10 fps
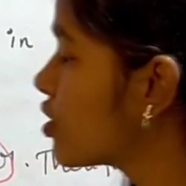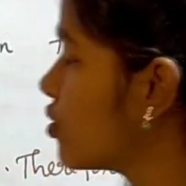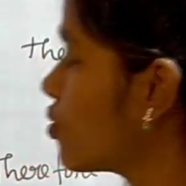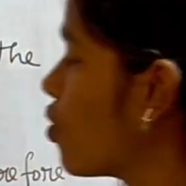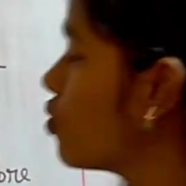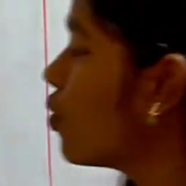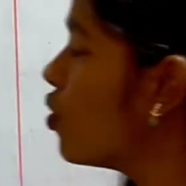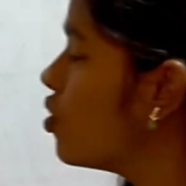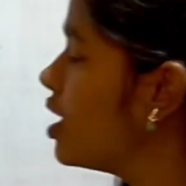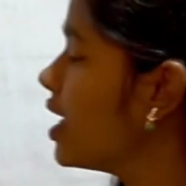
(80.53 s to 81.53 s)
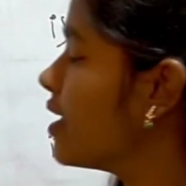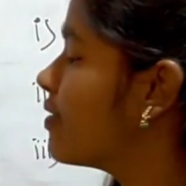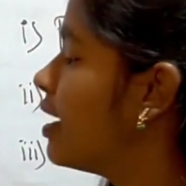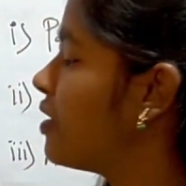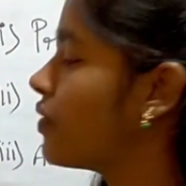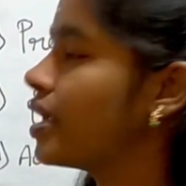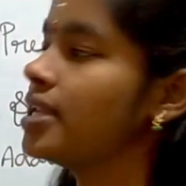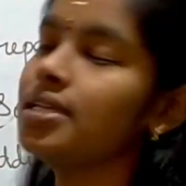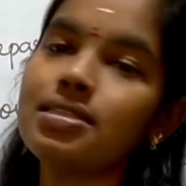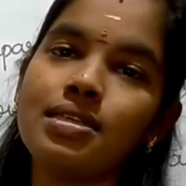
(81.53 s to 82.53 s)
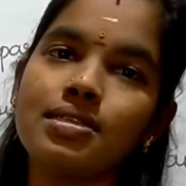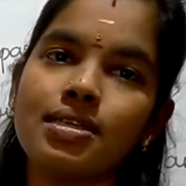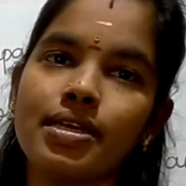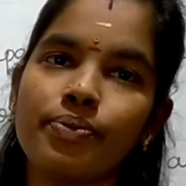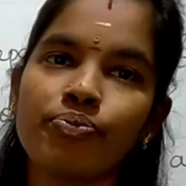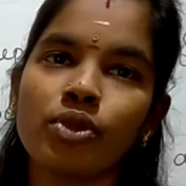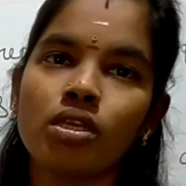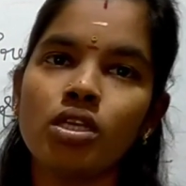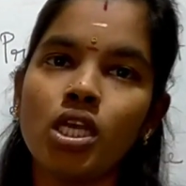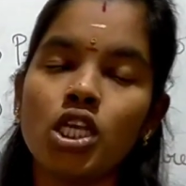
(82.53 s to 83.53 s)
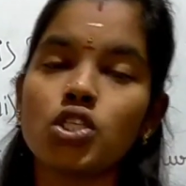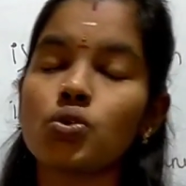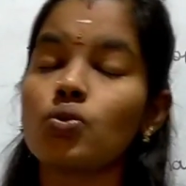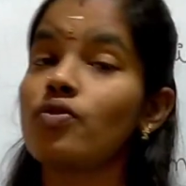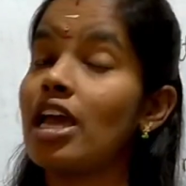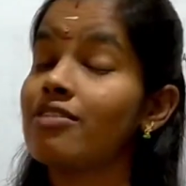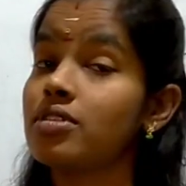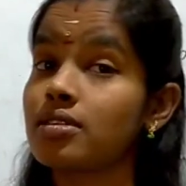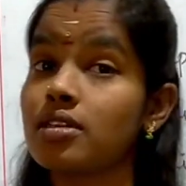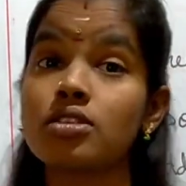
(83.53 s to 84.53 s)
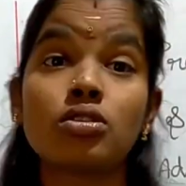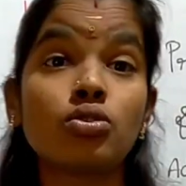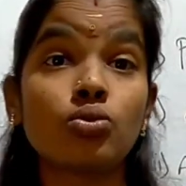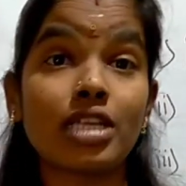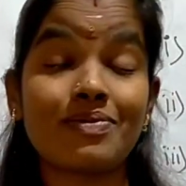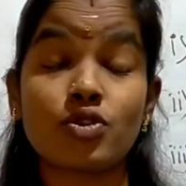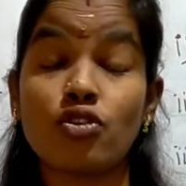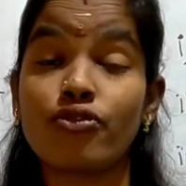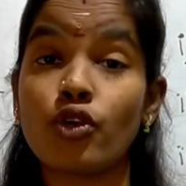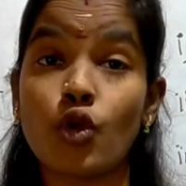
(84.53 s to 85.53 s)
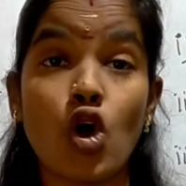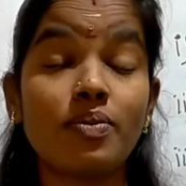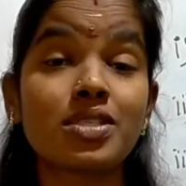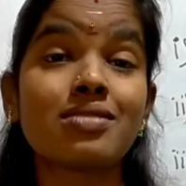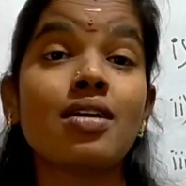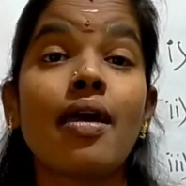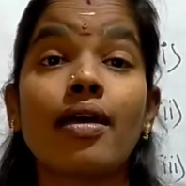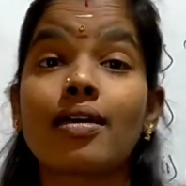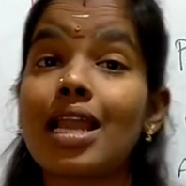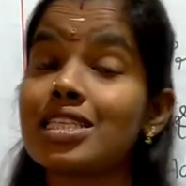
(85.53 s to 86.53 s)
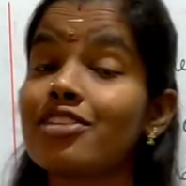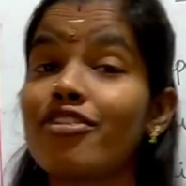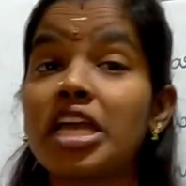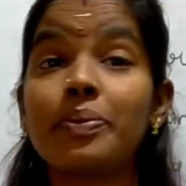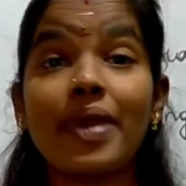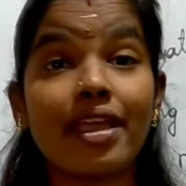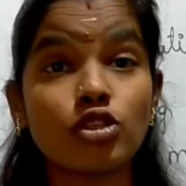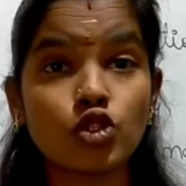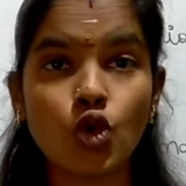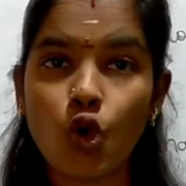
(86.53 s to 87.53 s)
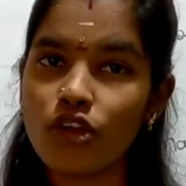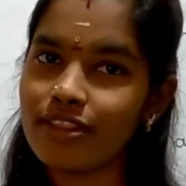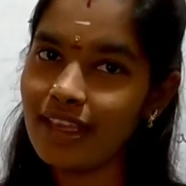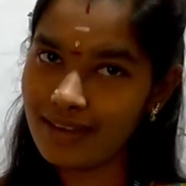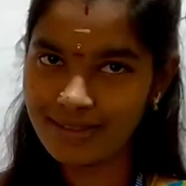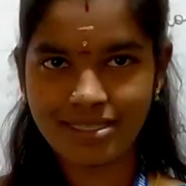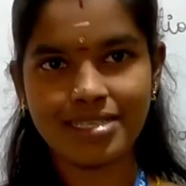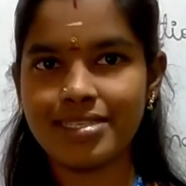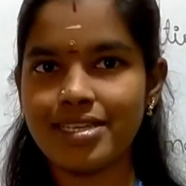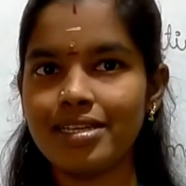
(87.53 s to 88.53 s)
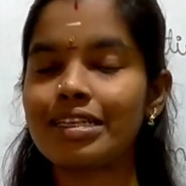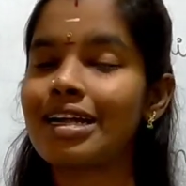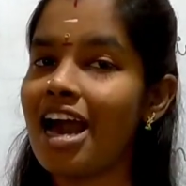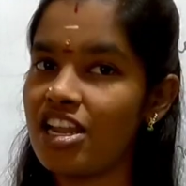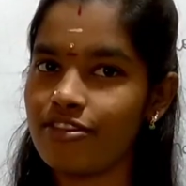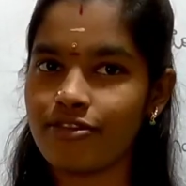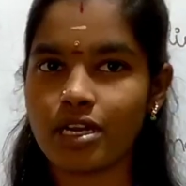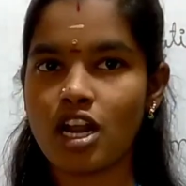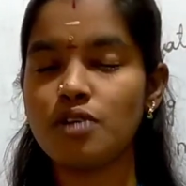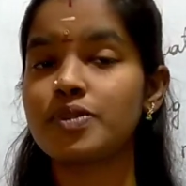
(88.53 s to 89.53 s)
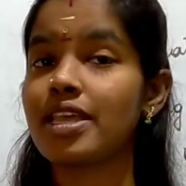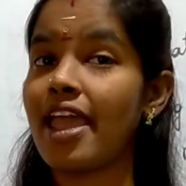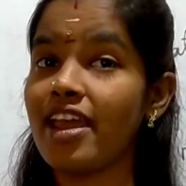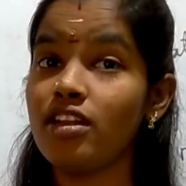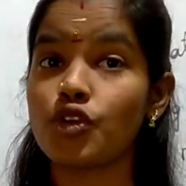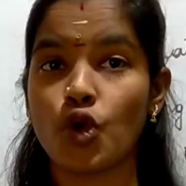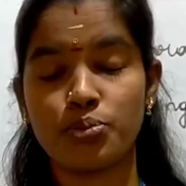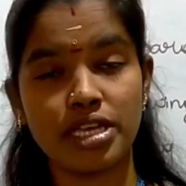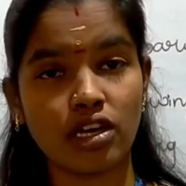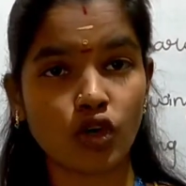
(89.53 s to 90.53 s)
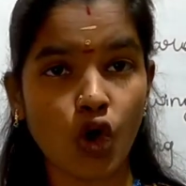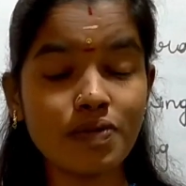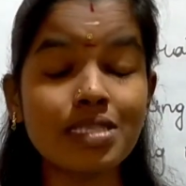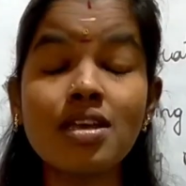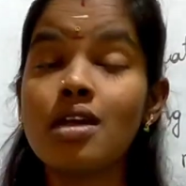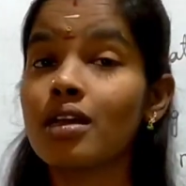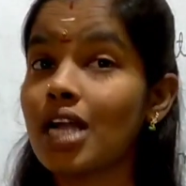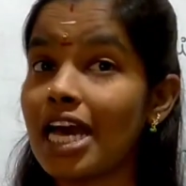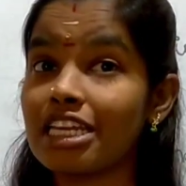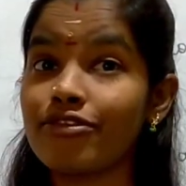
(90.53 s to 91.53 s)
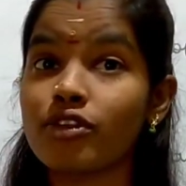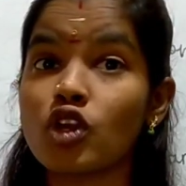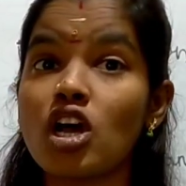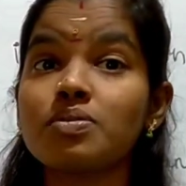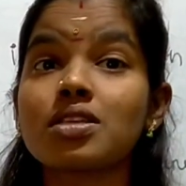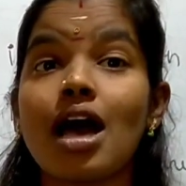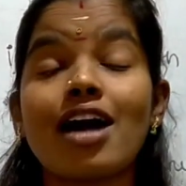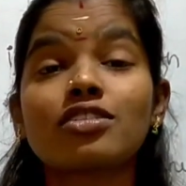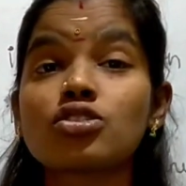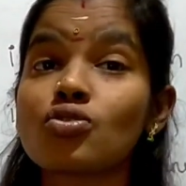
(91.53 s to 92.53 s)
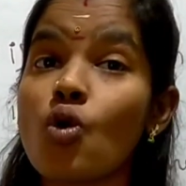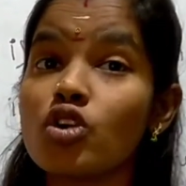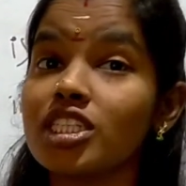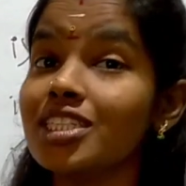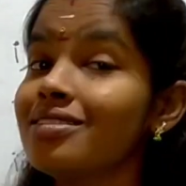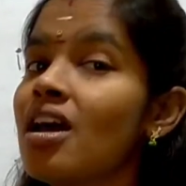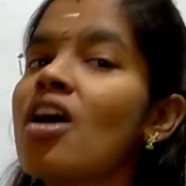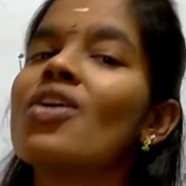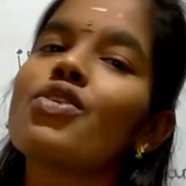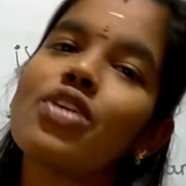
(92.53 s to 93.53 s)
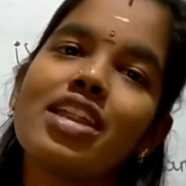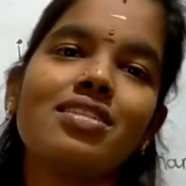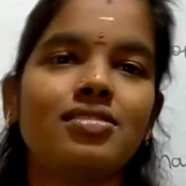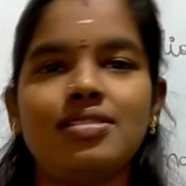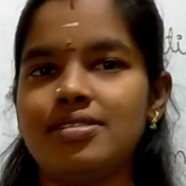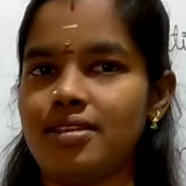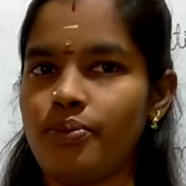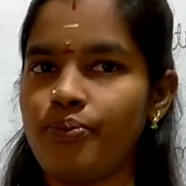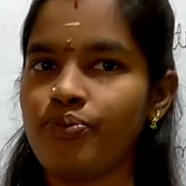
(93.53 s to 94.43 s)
is grown only in the rainy season. So we have discussed two types of crops classified based on their season: kharif crops and rabi crops. Kharif crops are sown in rainy season,